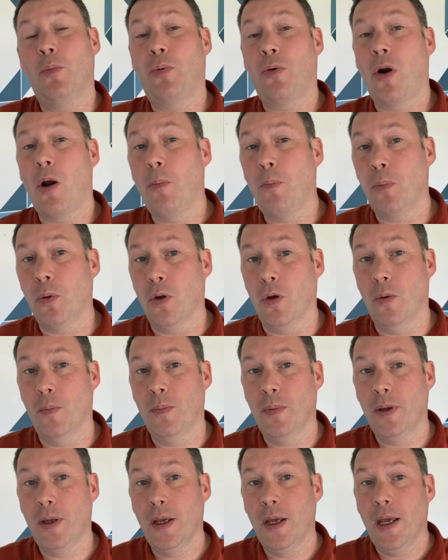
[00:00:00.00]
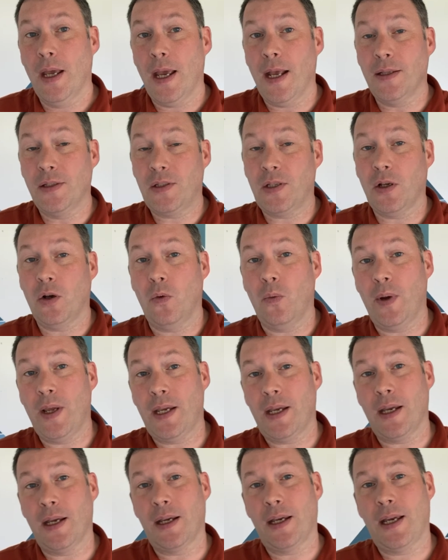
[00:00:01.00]
problem until we
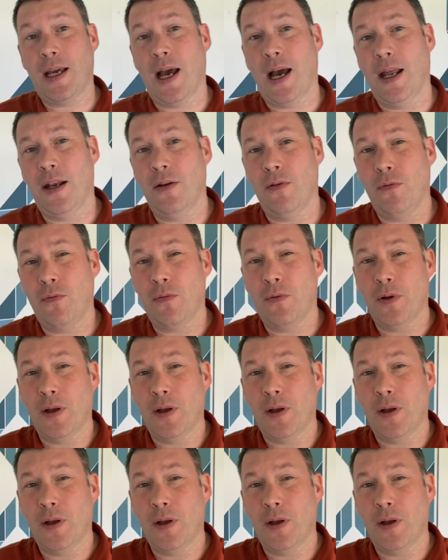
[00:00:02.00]
can kind of